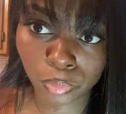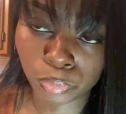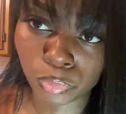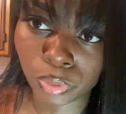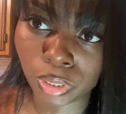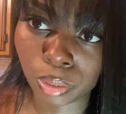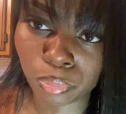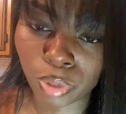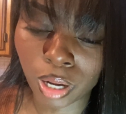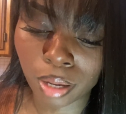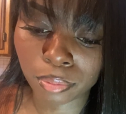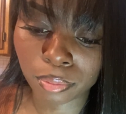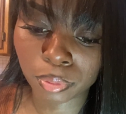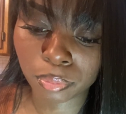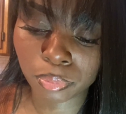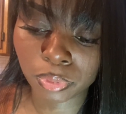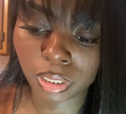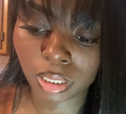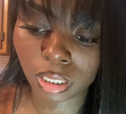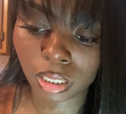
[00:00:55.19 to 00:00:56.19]

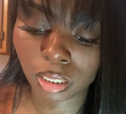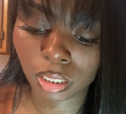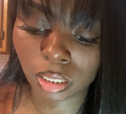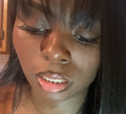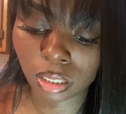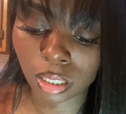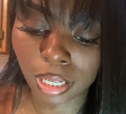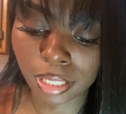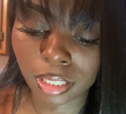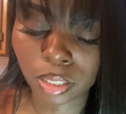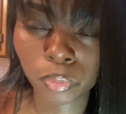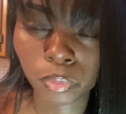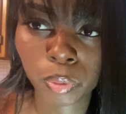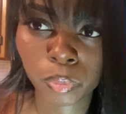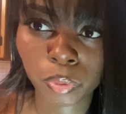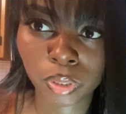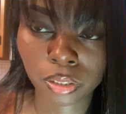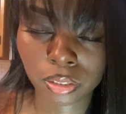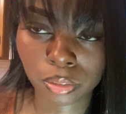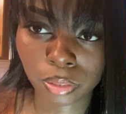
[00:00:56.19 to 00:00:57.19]
I
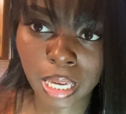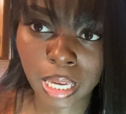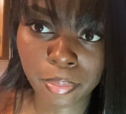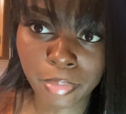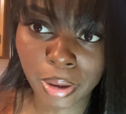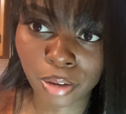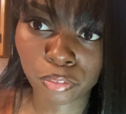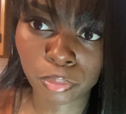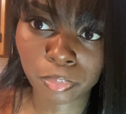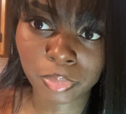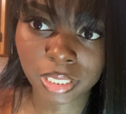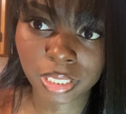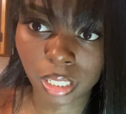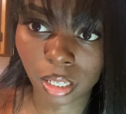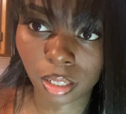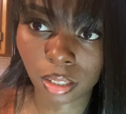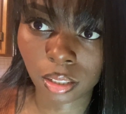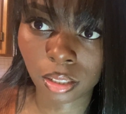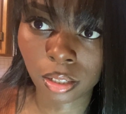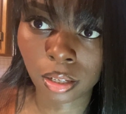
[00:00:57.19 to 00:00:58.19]
think came back from a
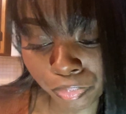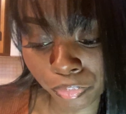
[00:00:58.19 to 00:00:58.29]
date,